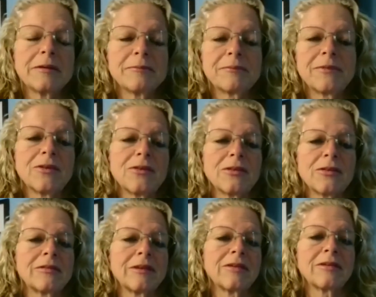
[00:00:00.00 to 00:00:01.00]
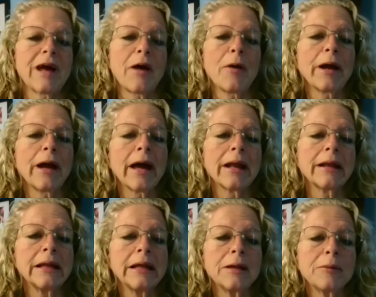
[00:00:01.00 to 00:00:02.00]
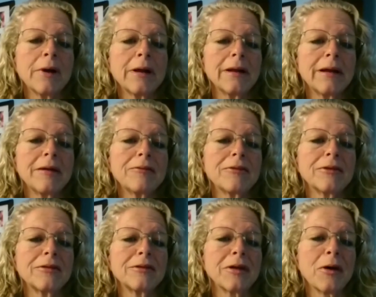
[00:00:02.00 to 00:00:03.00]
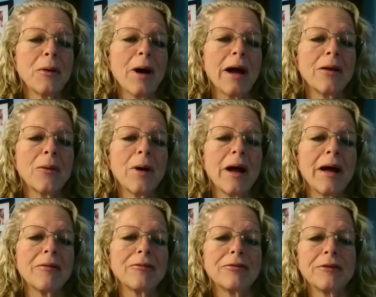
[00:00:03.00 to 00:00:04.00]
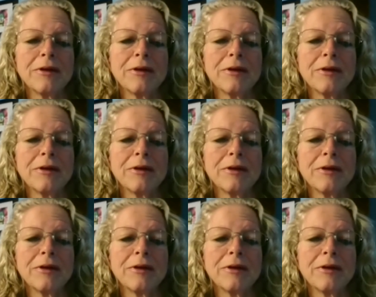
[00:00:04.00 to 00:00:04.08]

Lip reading: This is how I got to lead my life. I don't have